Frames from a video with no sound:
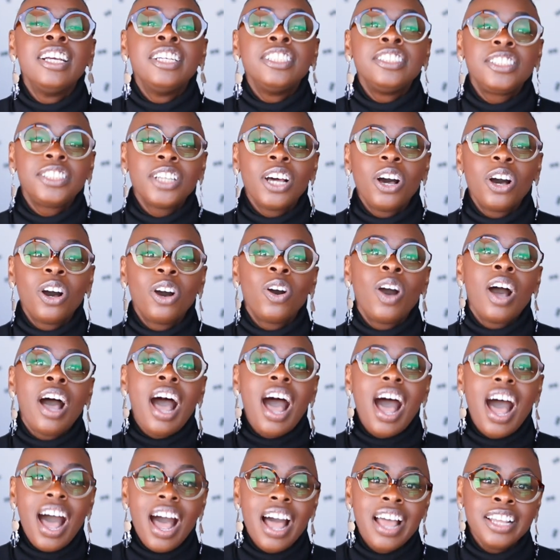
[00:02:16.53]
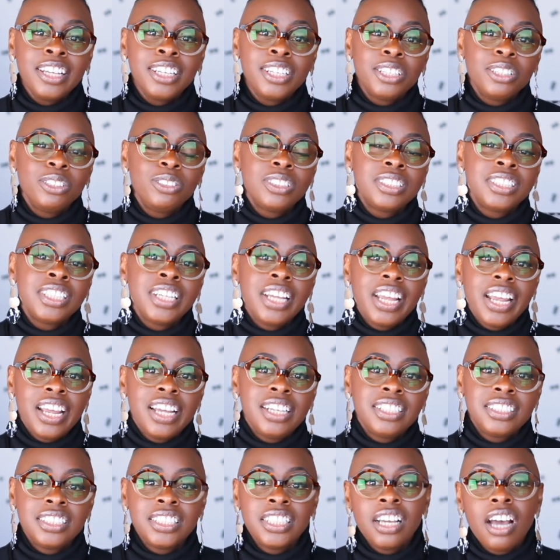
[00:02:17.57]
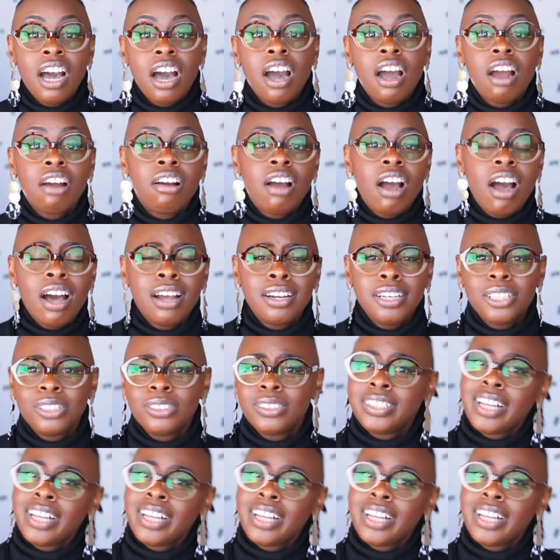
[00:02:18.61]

So I use the ATR Audio